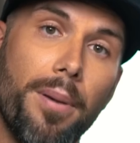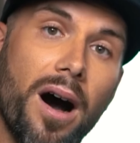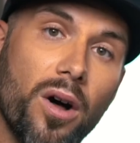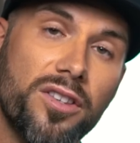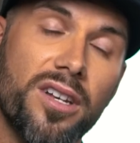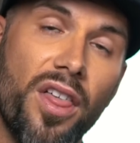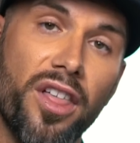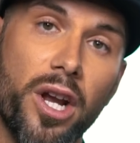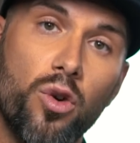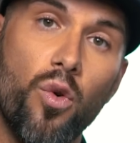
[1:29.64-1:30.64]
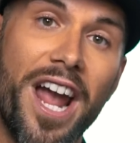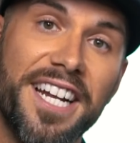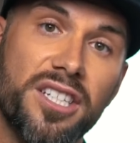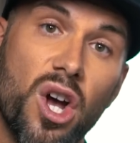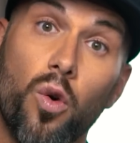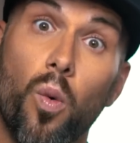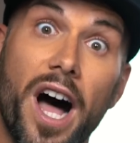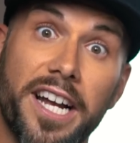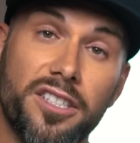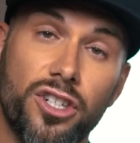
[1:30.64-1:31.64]
about the great
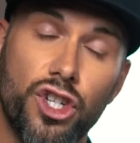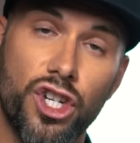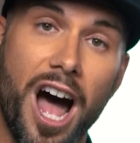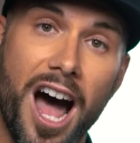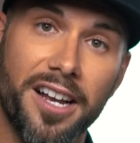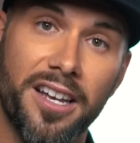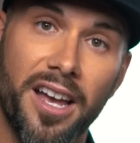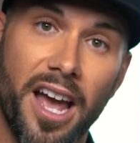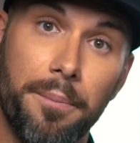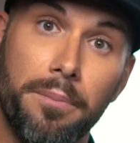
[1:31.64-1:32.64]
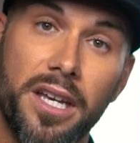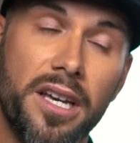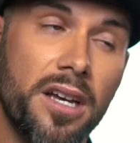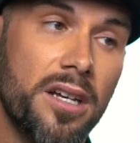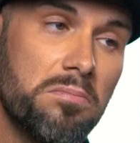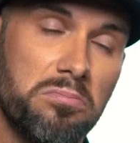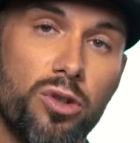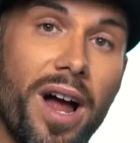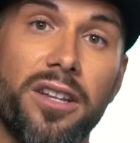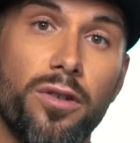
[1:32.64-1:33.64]
white shark and me
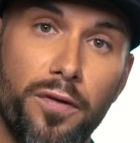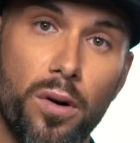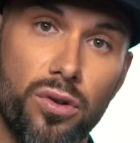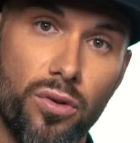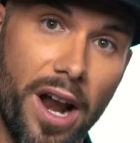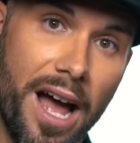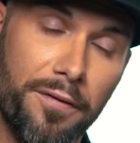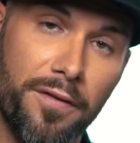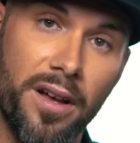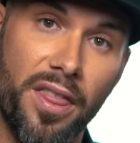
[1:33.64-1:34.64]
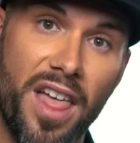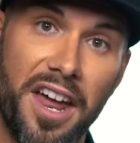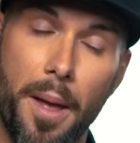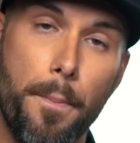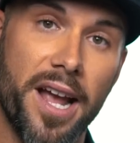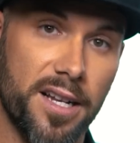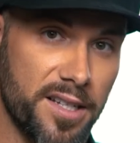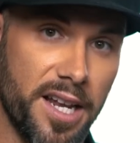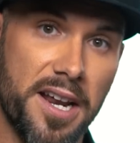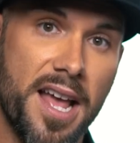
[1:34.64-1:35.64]
trying to photograph that
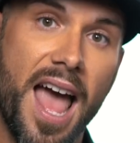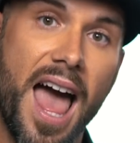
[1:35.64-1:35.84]
amazing